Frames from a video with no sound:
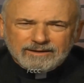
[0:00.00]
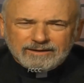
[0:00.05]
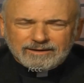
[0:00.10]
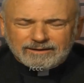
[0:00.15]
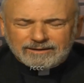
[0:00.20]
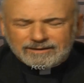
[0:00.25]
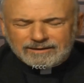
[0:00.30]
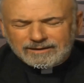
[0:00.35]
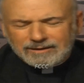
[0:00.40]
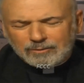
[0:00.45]

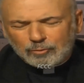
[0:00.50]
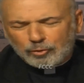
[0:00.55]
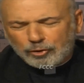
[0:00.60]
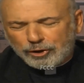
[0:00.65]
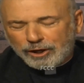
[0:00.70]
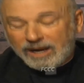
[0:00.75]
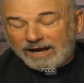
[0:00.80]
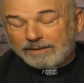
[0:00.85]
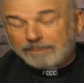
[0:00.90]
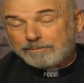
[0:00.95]
We're
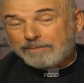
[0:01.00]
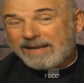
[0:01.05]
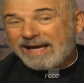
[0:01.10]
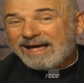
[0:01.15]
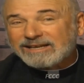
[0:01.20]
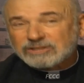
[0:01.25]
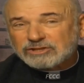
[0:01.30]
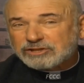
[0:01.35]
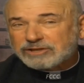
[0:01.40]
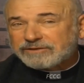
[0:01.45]
not
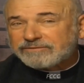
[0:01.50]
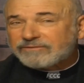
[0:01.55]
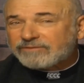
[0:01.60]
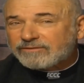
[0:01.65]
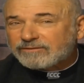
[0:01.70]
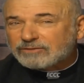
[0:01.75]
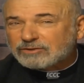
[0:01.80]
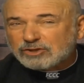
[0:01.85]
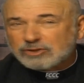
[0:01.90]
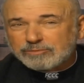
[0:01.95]
passive
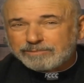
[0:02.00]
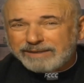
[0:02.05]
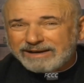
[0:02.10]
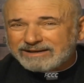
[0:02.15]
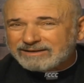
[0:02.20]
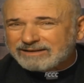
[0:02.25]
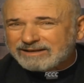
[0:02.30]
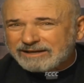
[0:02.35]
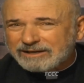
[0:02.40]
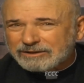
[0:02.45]

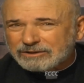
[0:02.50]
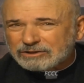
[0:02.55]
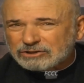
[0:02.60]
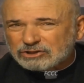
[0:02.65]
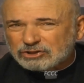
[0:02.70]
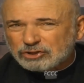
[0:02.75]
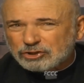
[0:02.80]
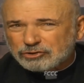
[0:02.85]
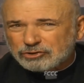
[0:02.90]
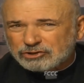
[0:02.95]

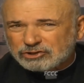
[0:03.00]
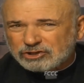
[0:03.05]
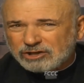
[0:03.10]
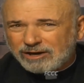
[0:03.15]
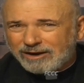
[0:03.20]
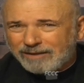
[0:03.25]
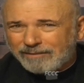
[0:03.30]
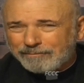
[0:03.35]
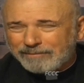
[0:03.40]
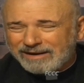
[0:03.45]
spectators to this
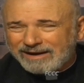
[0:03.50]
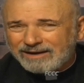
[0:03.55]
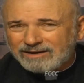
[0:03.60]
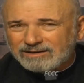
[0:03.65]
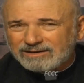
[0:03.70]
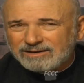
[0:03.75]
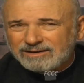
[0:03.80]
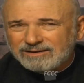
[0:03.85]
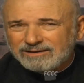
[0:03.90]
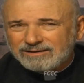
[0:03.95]
combat.
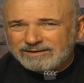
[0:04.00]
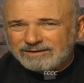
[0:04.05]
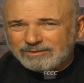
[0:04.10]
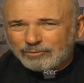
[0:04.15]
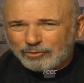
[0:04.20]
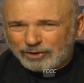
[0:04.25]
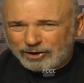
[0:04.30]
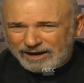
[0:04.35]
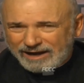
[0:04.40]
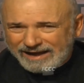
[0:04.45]

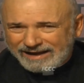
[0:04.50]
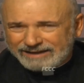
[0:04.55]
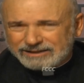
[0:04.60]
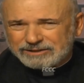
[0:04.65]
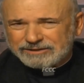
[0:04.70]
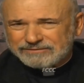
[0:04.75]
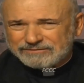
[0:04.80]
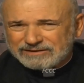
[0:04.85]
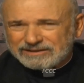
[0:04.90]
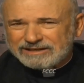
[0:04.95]
We're
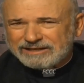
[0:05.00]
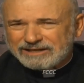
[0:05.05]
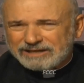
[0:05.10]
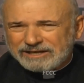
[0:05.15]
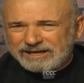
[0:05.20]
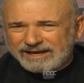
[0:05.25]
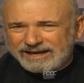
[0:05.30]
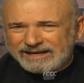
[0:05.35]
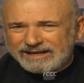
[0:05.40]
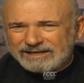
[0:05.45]
actively
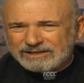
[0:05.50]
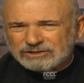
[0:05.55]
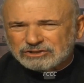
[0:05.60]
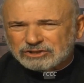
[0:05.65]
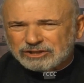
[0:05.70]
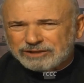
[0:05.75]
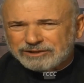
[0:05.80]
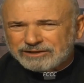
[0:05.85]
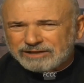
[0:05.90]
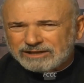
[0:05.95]

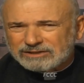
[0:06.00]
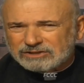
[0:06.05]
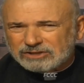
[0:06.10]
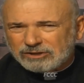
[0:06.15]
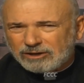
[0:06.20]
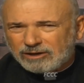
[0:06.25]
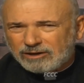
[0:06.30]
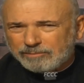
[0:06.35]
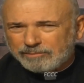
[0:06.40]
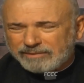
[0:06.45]
engaged in this
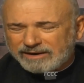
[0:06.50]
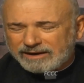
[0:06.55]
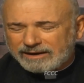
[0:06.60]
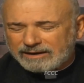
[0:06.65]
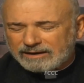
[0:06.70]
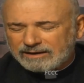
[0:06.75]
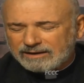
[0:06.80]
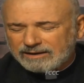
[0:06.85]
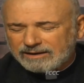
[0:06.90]
combat.